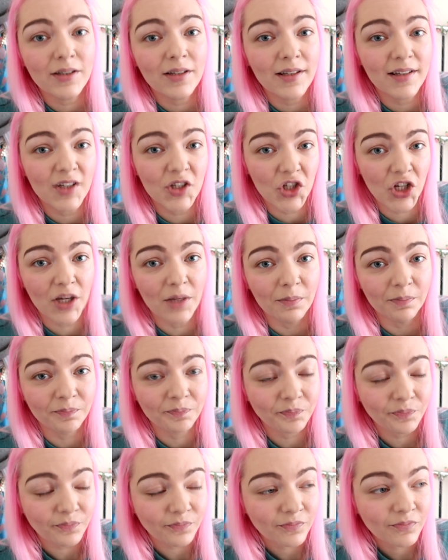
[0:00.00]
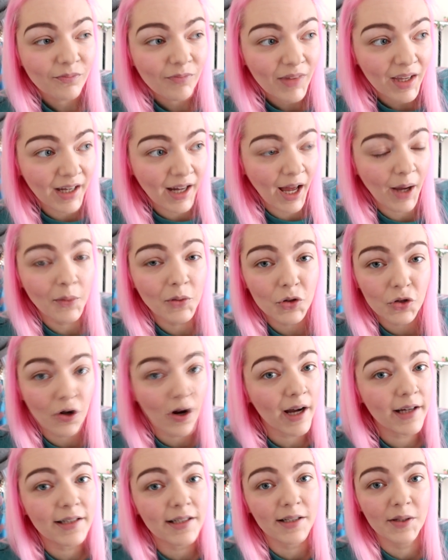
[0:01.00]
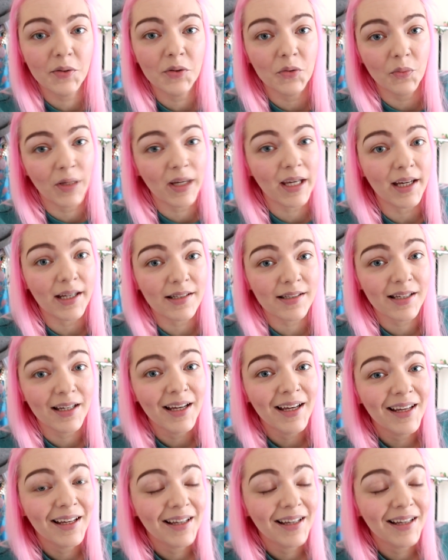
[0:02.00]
to the gym and I was trying to lose weight.